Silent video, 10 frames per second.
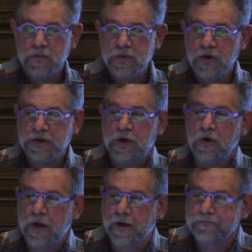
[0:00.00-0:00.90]
So I'll say,
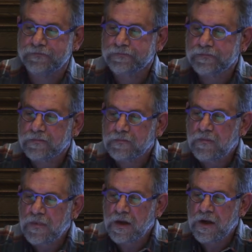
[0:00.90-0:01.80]
okay,
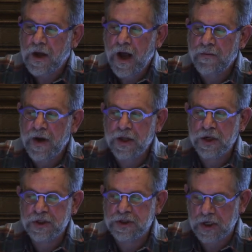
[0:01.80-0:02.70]
I'm not
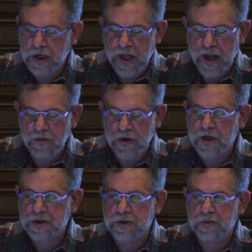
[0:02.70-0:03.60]
going to just allow the
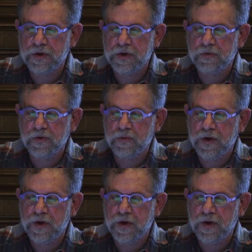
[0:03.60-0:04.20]
customer into the room.